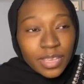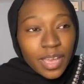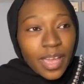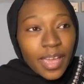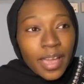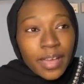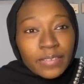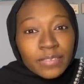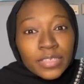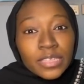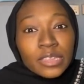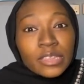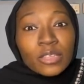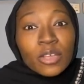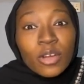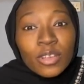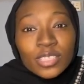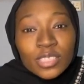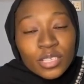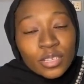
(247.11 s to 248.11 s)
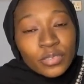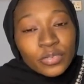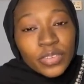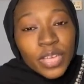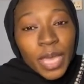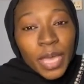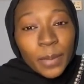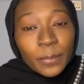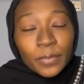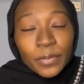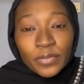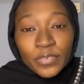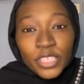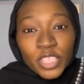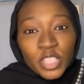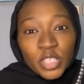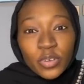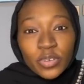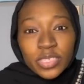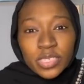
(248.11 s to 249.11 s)
I have a lot of
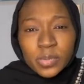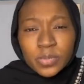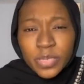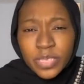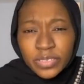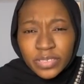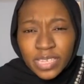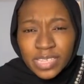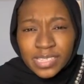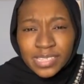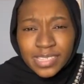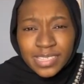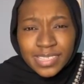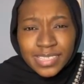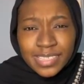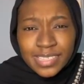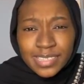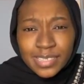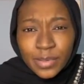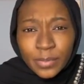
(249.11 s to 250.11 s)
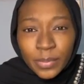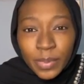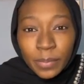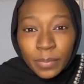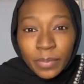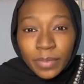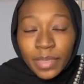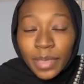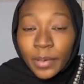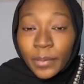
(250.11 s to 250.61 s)
professional experiences to tell people that,